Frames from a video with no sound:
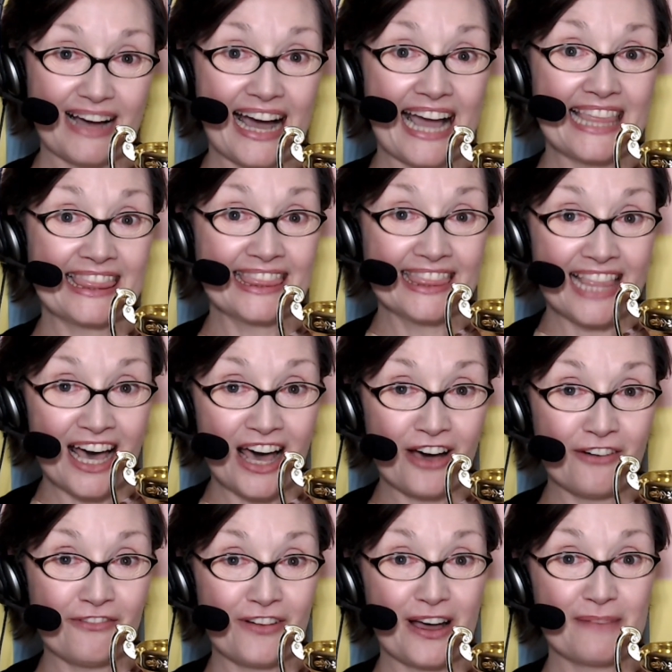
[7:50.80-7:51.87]
I
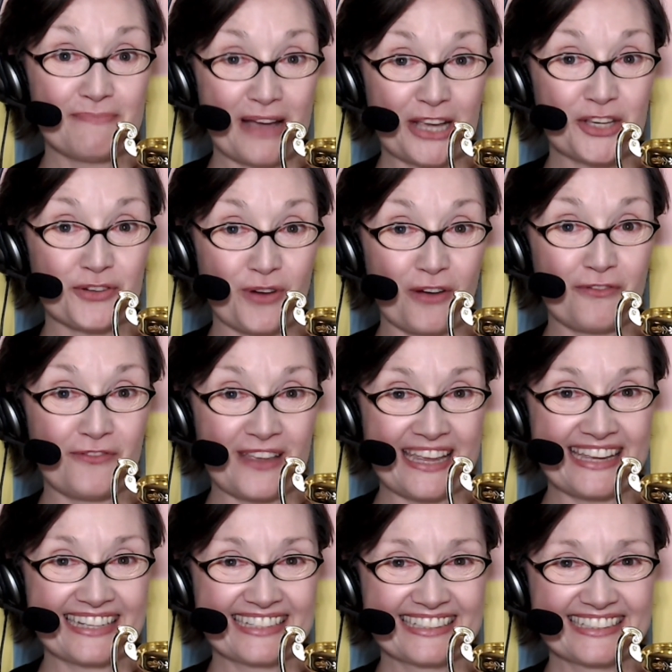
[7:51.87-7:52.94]
love my
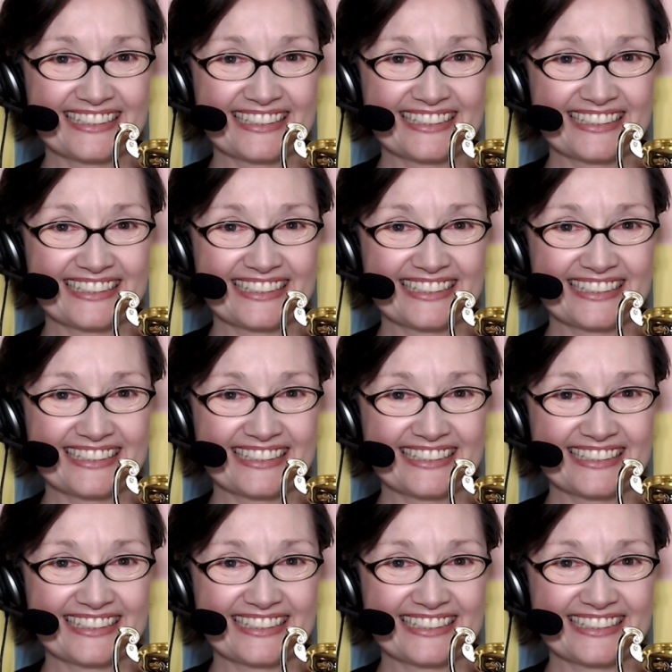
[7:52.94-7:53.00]
trophy.